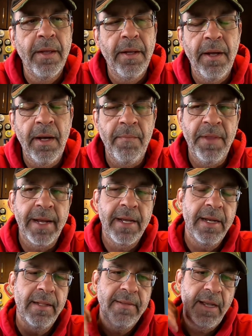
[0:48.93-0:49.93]
that
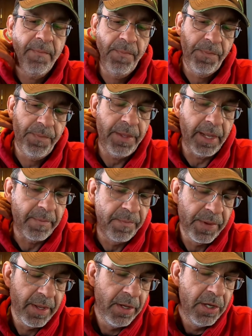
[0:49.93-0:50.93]
kind of type thing.
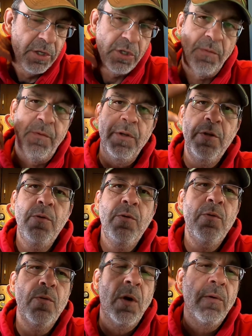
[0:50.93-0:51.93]
So for you new
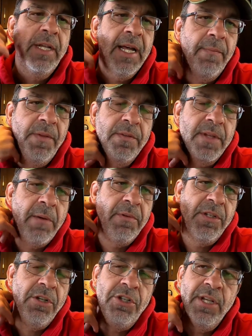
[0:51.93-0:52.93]
road captains, I would
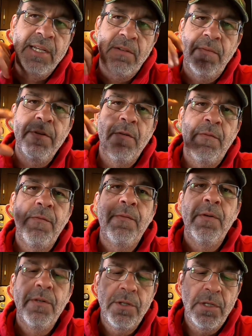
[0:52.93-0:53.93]
suggest for your
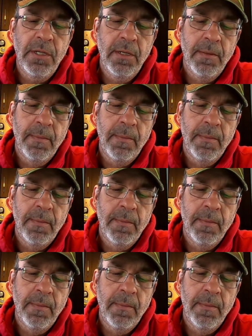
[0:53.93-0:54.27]
first